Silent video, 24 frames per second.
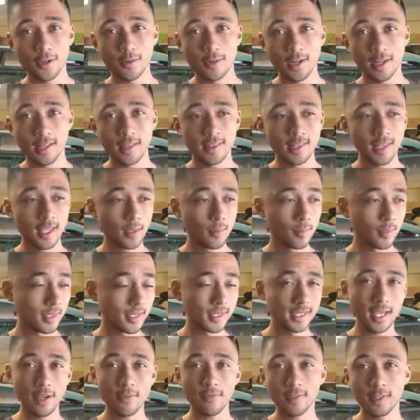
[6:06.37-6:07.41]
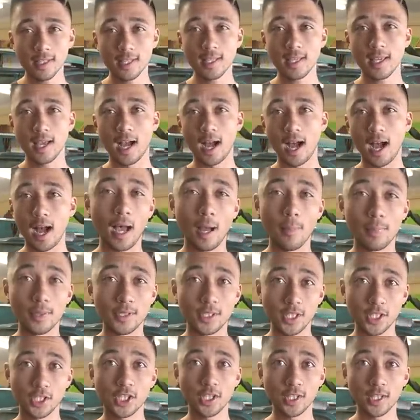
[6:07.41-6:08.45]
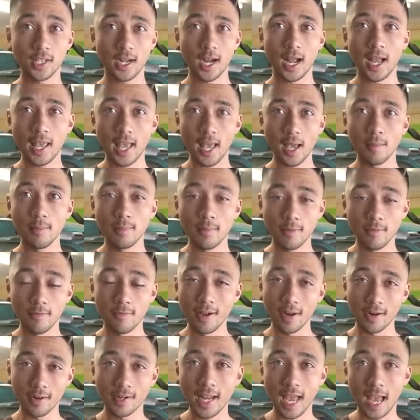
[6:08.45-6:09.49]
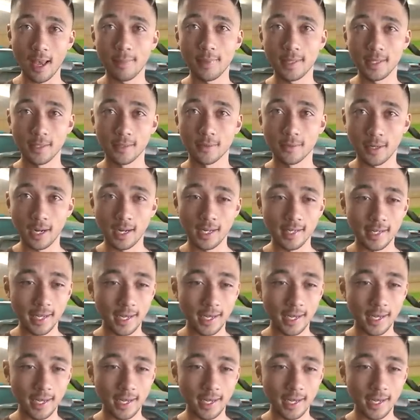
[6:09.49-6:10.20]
or anything, but definitely a position that I am very happy in right